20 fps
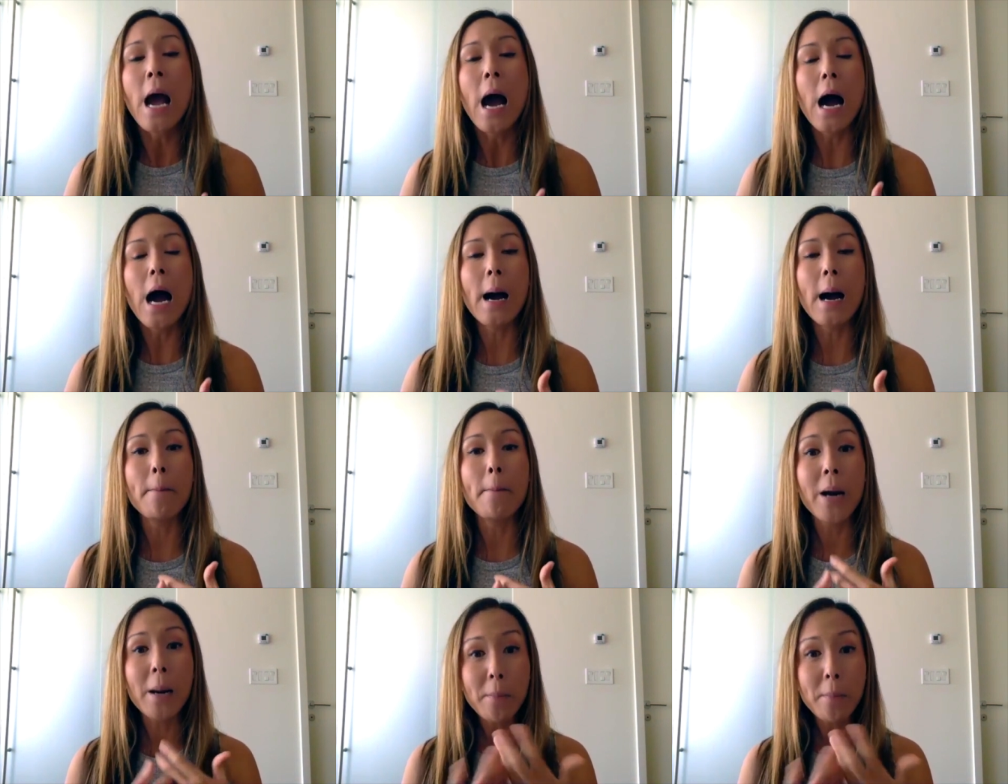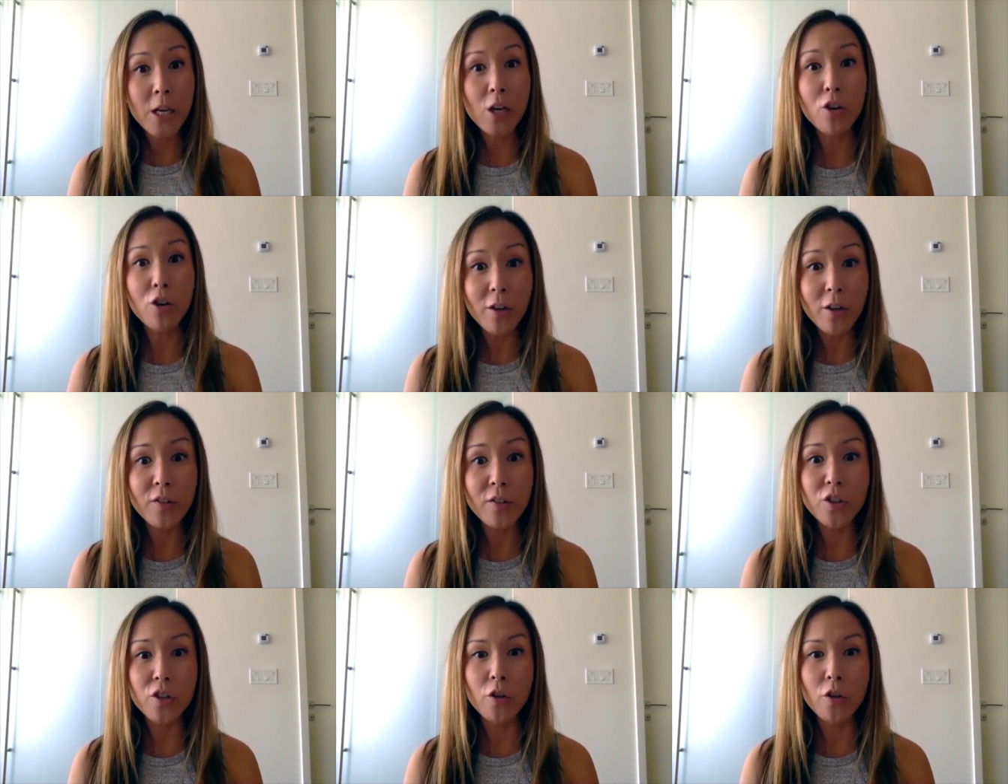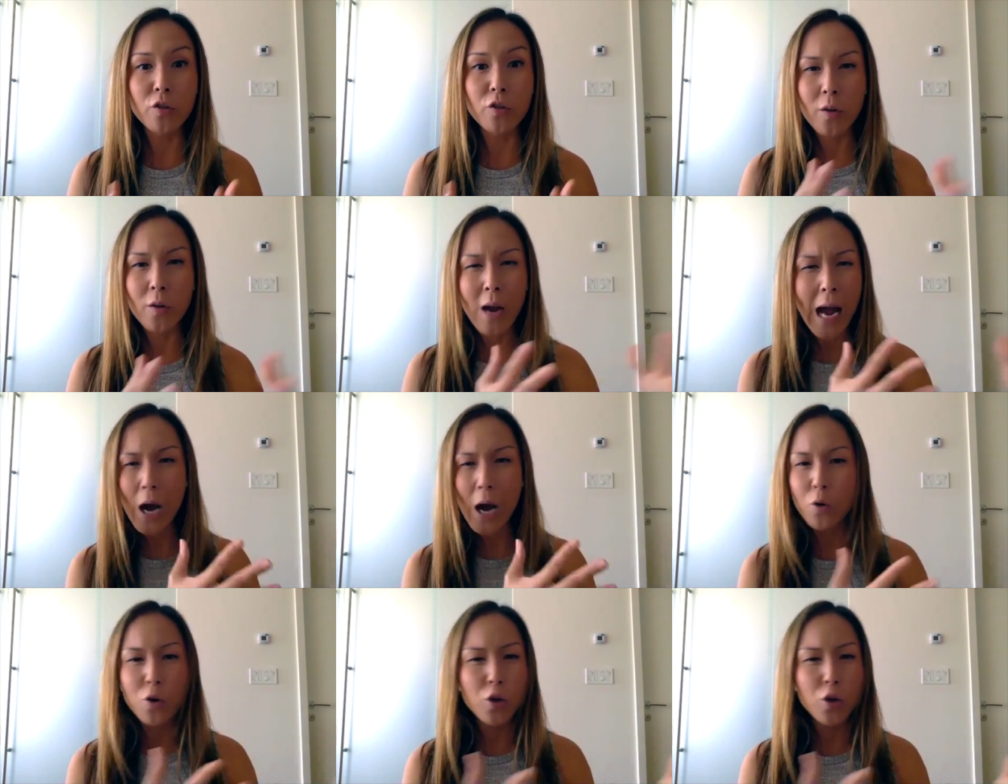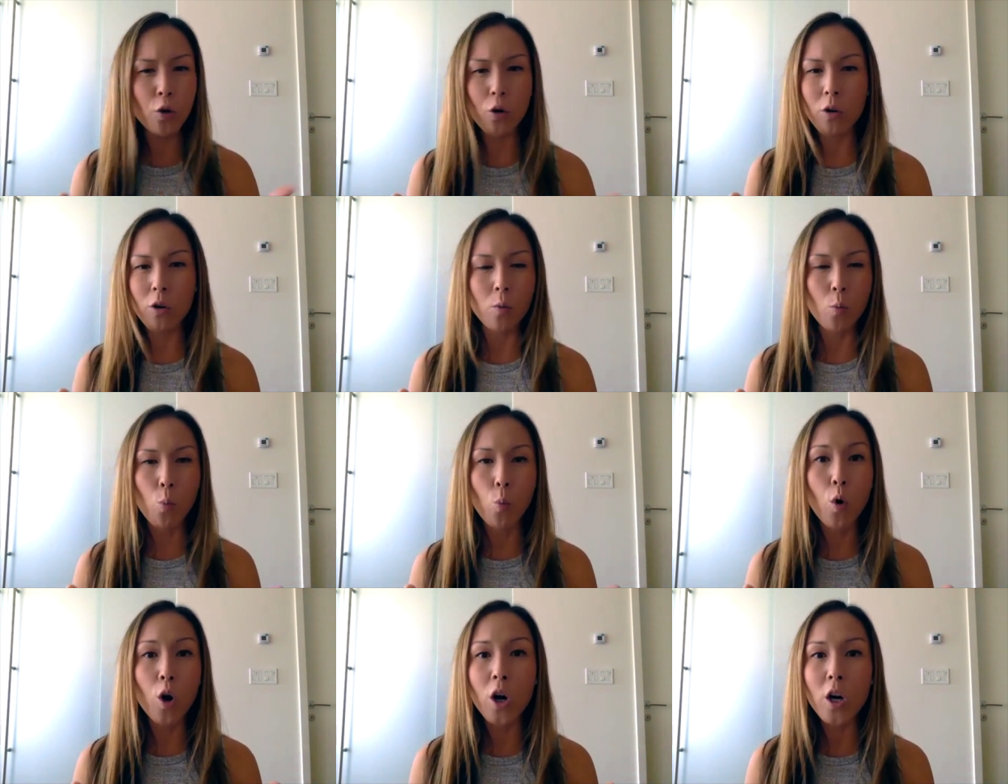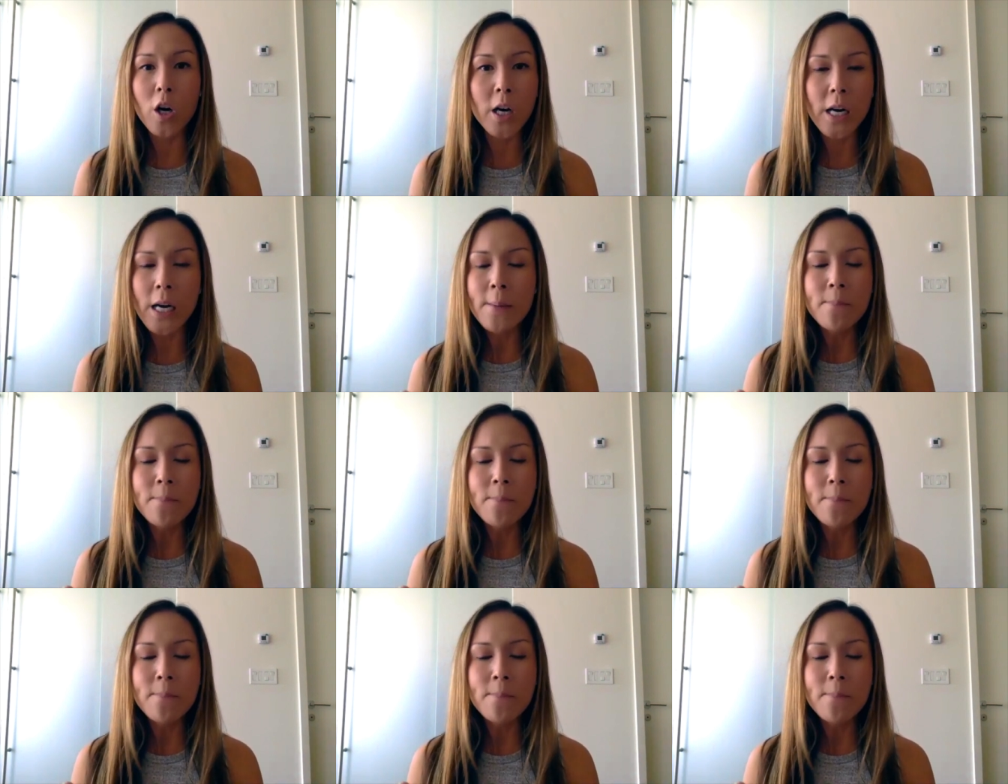But I'm curious to know sort of how your work